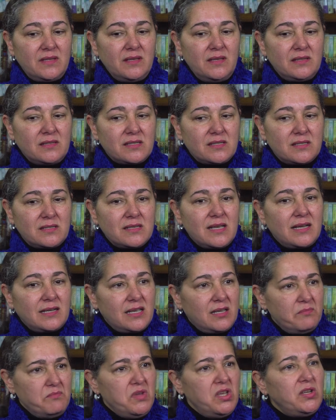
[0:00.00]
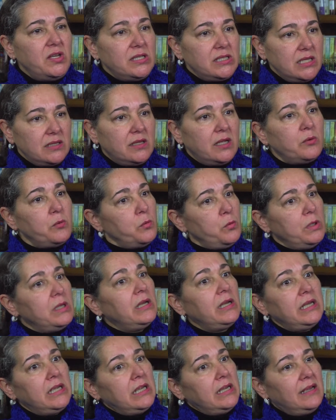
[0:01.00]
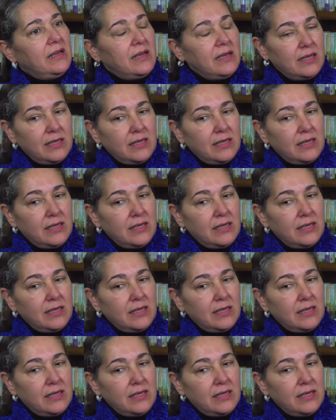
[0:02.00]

It's a community that really